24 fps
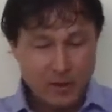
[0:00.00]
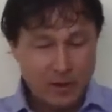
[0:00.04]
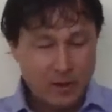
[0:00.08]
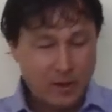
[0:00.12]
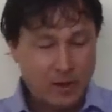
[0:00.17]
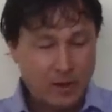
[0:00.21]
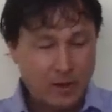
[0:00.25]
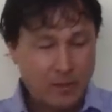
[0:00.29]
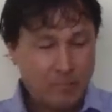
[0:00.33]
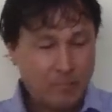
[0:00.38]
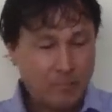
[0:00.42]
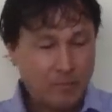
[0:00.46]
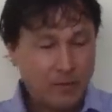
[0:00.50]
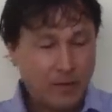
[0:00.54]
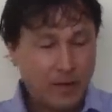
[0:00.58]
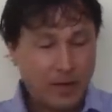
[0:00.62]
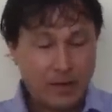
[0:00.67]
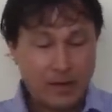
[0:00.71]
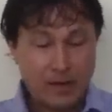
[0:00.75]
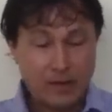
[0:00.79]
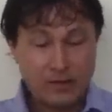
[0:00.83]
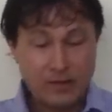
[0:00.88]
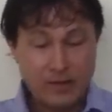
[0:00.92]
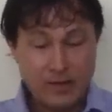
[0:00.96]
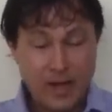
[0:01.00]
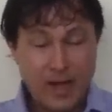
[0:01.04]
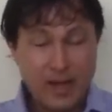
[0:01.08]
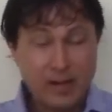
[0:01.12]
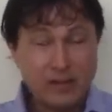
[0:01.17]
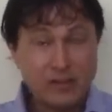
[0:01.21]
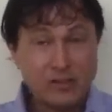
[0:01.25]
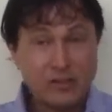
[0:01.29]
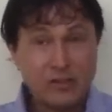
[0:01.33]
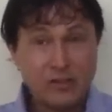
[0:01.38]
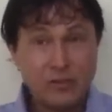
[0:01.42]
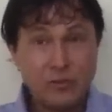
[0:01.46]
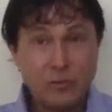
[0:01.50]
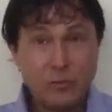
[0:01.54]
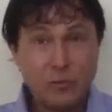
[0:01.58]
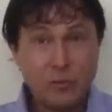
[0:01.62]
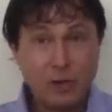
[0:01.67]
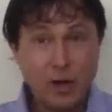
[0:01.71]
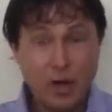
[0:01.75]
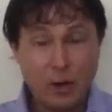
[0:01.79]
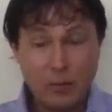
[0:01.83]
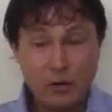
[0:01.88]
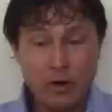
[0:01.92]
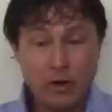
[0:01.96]
Um, I guess next,
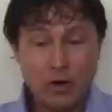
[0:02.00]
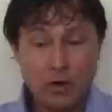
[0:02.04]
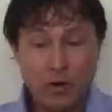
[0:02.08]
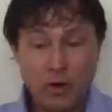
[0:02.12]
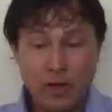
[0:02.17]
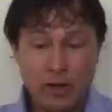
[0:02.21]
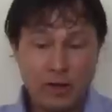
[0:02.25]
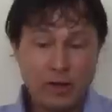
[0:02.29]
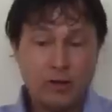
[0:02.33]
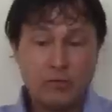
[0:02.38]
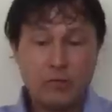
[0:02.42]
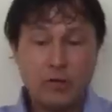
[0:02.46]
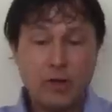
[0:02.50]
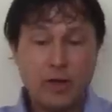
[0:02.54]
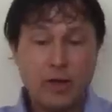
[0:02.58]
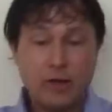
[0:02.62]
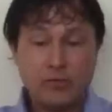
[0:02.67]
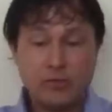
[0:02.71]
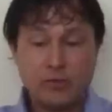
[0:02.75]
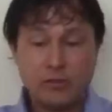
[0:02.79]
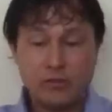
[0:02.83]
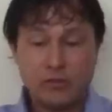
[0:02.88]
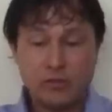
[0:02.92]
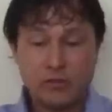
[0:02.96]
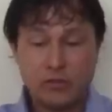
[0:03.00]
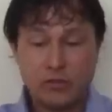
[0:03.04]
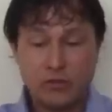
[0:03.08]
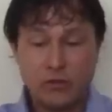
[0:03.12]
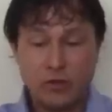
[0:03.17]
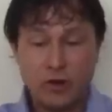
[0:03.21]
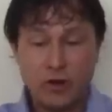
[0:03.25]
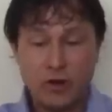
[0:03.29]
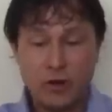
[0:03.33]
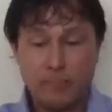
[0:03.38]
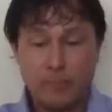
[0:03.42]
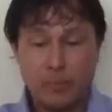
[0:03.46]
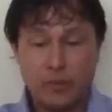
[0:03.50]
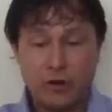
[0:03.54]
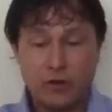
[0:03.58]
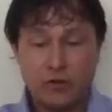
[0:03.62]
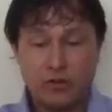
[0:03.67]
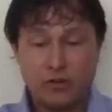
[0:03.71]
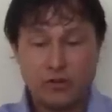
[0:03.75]
I want to go ahead and give you guys just a straight up uh,